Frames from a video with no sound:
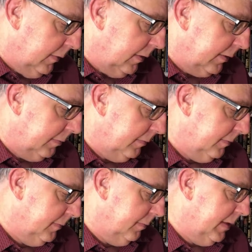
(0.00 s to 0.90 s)
Well,
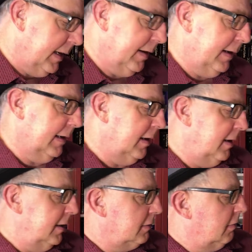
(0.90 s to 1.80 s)
my
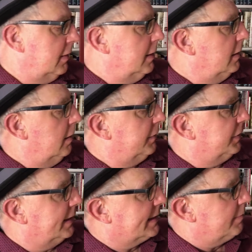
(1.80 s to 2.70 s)
aunt wrote in here
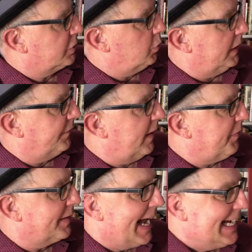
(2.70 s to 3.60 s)
December
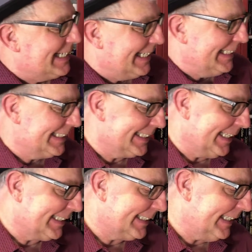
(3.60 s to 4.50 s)
25th,
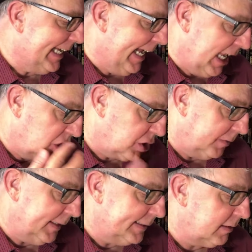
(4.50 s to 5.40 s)
1968.
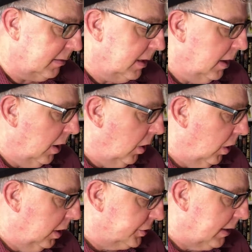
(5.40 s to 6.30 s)
So
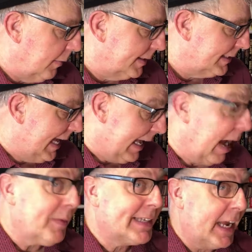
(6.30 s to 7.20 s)
I
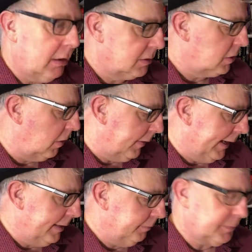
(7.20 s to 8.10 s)
was 8 years
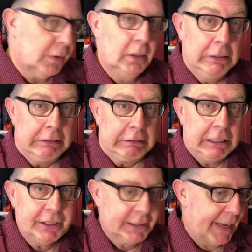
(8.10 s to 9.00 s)
old then.
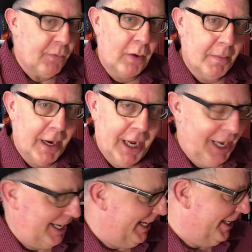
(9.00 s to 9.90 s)
Just gave away
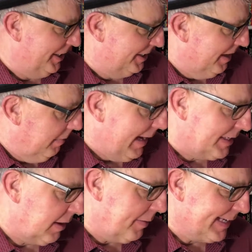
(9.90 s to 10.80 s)
my age.
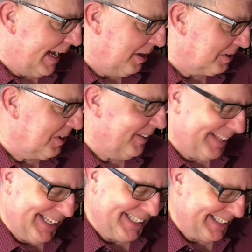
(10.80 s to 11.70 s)
Yeah, so I was 8 years
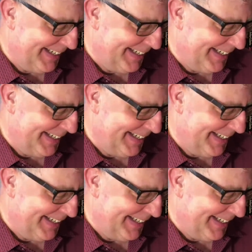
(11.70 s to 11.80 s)
old then.